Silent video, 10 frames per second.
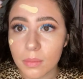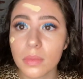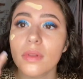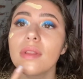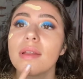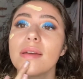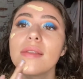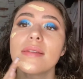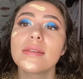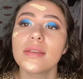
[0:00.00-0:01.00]
apply
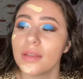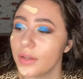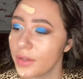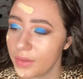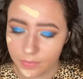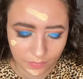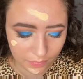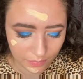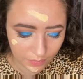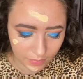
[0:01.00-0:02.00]
this here.
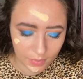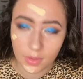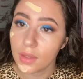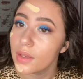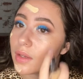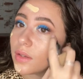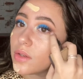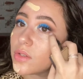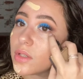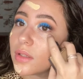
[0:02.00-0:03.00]
She